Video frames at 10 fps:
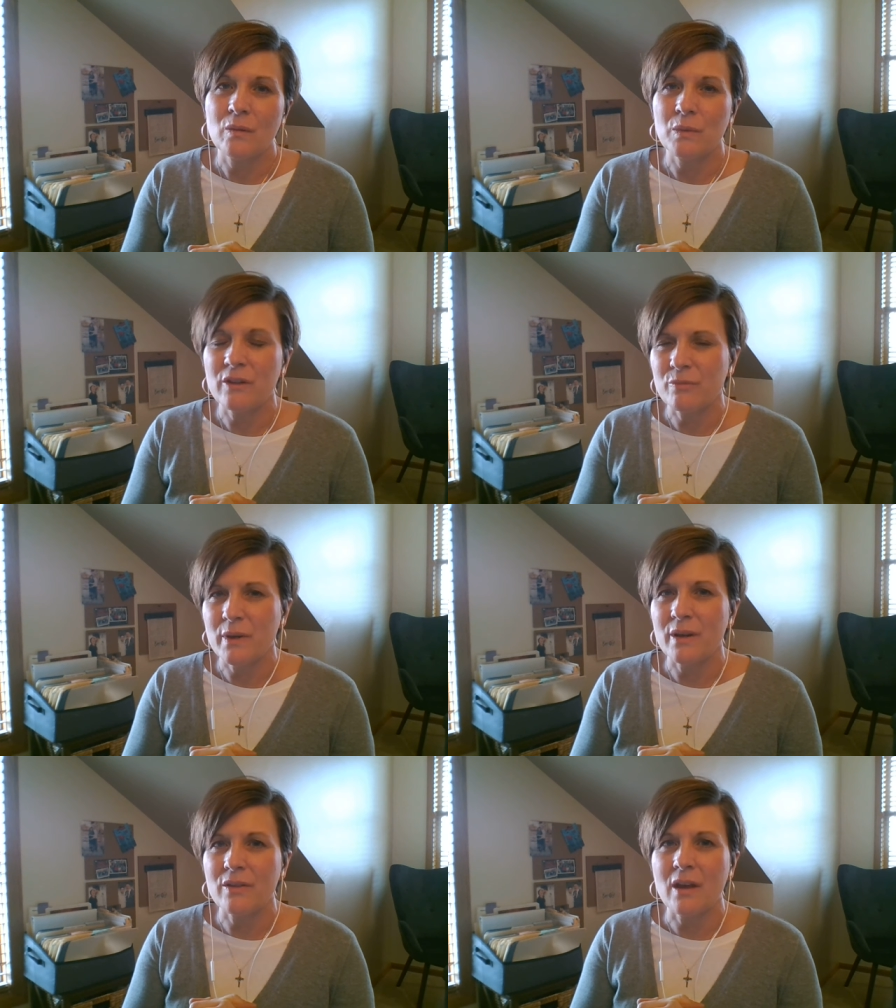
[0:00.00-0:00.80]
What if
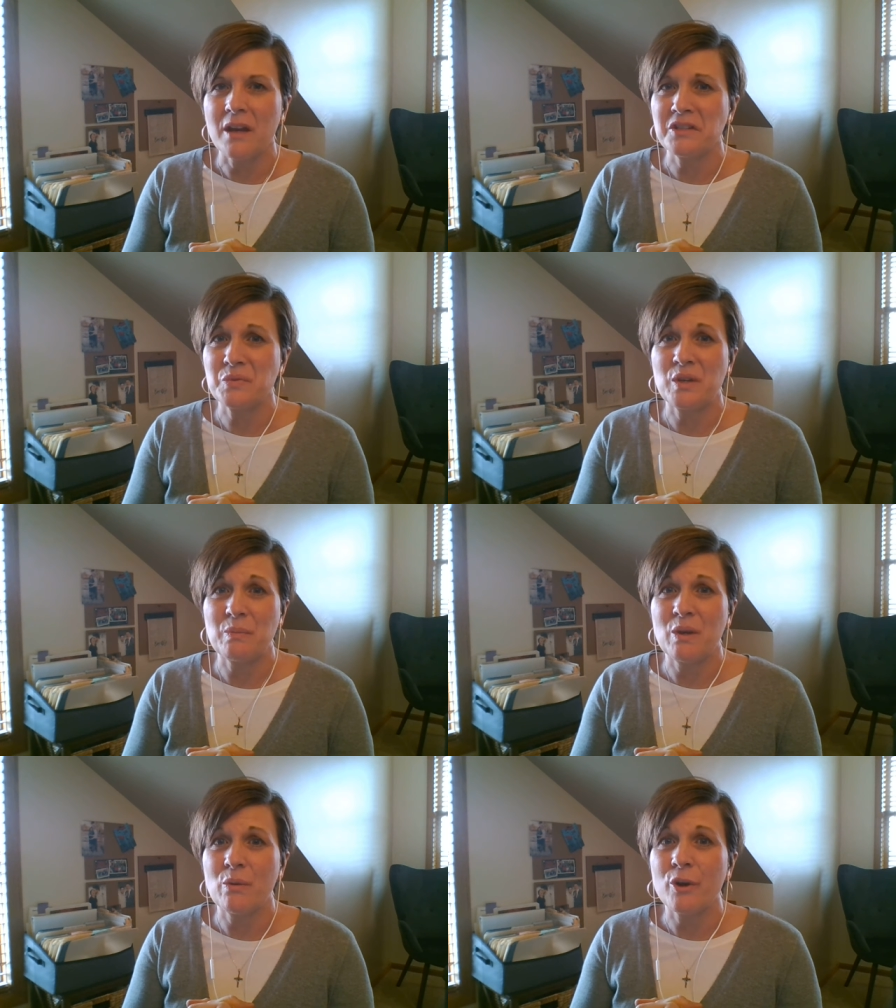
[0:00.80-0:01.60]
Mary thought, I just want
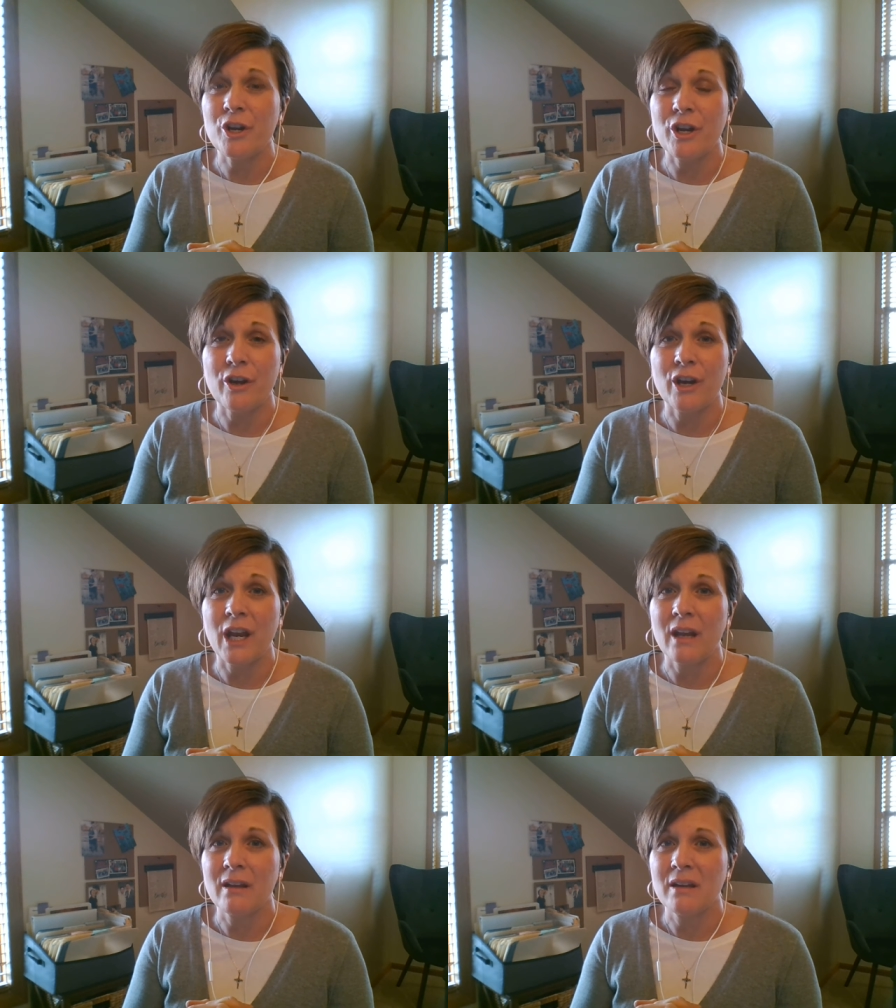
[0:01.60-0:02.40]
to be
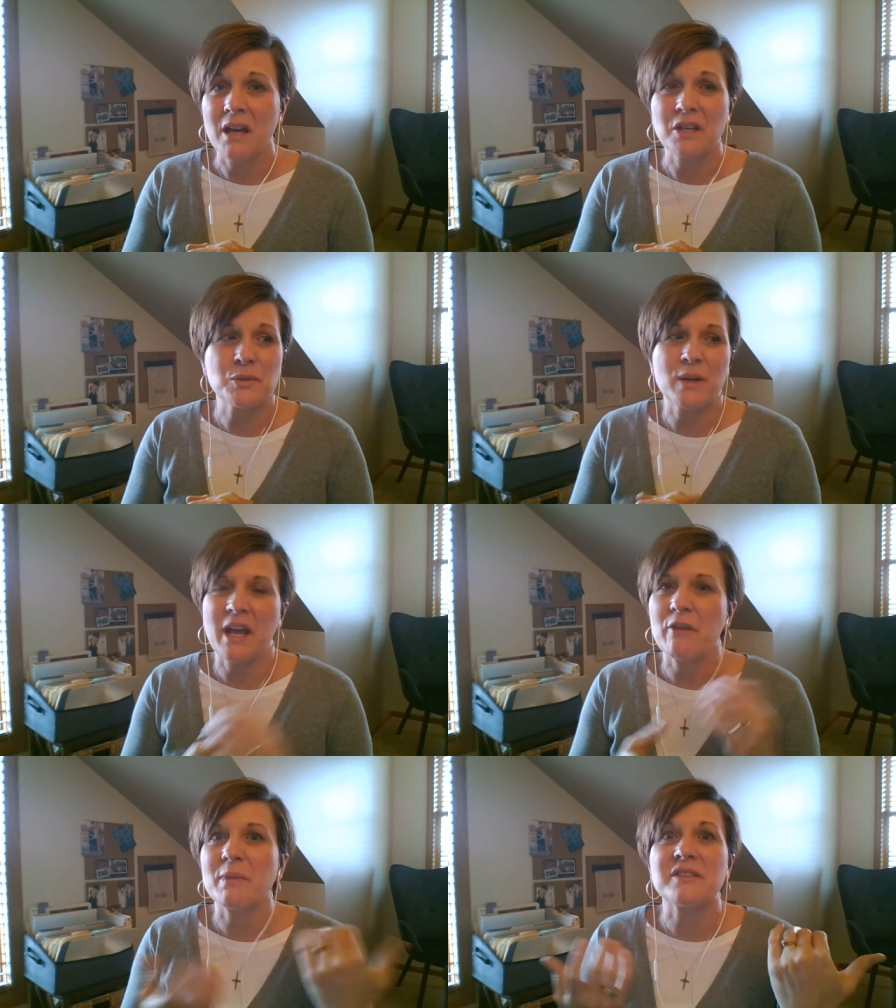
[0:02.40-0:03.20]
ordinary? I just want
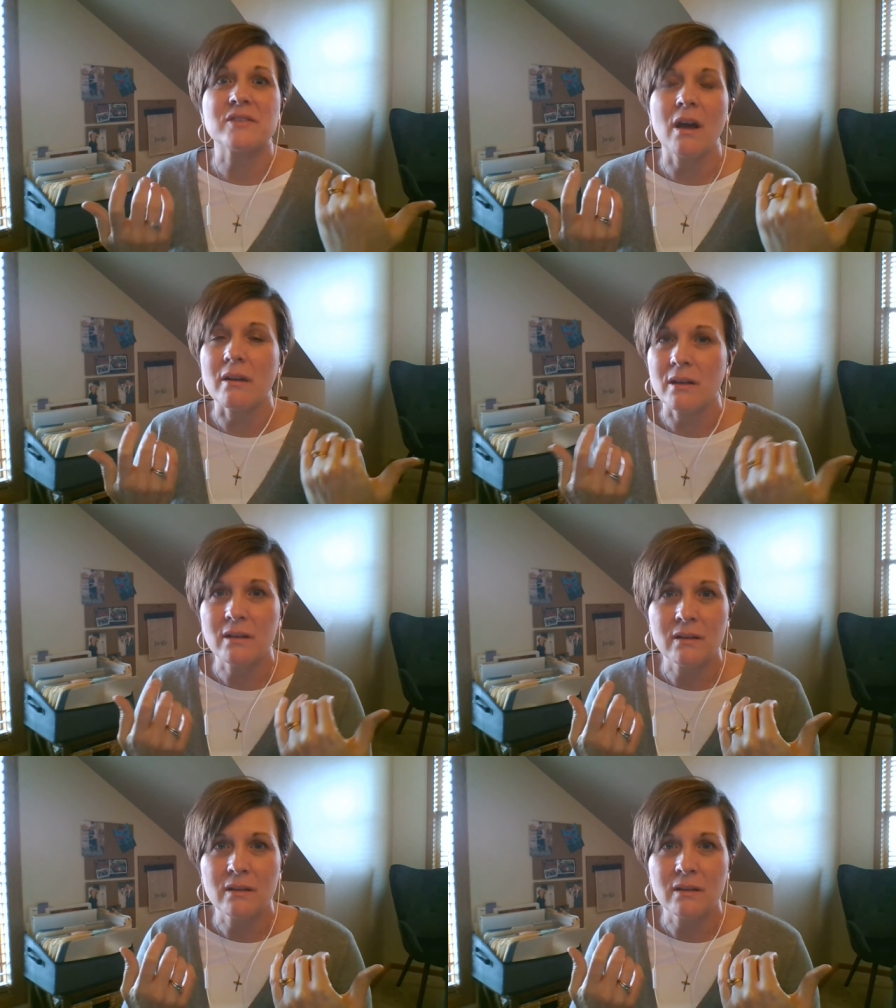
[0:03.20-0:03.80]
to have my son.